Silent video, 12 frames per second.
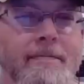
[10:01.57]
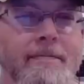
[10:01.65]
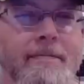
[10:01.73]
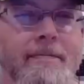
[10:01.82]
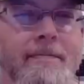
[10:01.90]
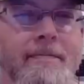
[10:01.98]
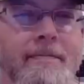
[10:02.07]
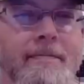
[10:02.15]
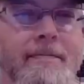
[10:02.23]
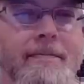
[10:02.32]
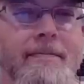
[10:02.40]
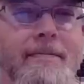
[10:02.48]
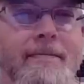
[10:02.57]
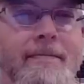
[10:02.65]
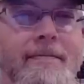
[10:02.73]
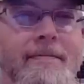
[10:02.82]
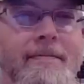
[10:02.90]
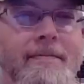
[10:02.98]

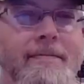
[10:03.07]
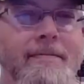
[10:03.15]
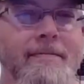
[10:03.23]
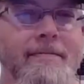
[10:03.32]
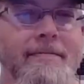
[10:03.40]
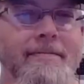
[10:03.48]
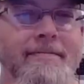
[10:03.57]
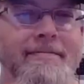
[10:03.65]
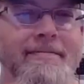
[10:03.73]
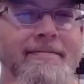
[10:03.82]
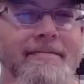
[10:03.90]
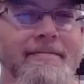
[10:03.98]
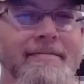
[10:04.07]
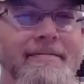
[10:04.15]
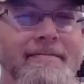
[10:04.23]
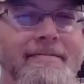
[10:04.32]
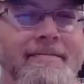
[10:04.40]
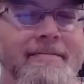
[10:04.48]

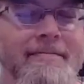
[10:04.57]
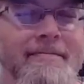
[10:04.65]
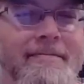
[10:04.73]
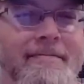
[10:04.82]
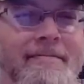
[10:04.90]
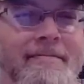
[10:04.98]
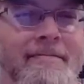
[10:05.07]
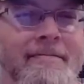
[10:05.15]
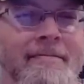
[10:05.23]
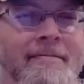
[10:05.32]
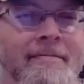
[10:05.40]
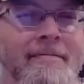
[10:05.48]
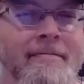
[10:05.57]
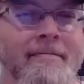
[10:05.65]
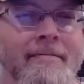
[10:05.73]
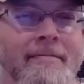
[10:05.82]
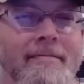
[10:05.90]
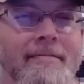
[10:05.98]

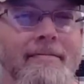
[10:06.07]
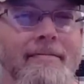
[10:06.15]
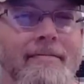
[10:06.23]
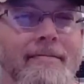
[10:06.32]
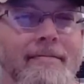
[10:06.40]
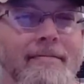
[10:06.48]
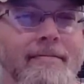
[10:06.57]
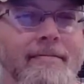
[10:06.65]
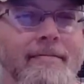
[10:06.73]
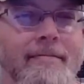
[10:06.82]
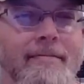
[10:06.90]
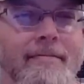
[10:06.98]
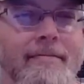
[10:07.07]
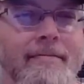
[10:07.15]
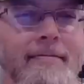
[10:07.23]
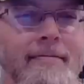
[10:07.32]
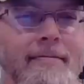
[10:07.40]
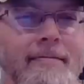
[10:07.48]

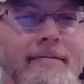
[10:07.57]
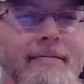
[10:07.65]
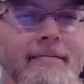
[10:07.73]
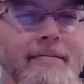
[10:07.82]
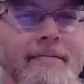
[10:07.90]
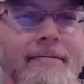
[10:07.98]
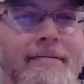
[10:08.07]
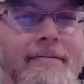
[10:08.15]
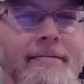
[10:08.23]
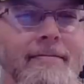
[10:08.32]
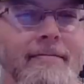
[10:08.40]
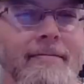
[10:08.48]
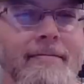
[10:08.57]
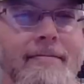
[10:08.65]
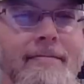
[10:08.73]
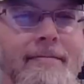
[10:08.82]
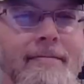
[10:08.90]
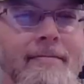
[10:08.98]

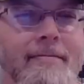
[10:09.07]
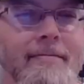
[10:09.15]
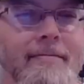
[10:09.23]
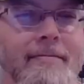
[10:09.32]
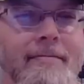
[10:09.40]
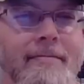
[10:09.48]
(silent)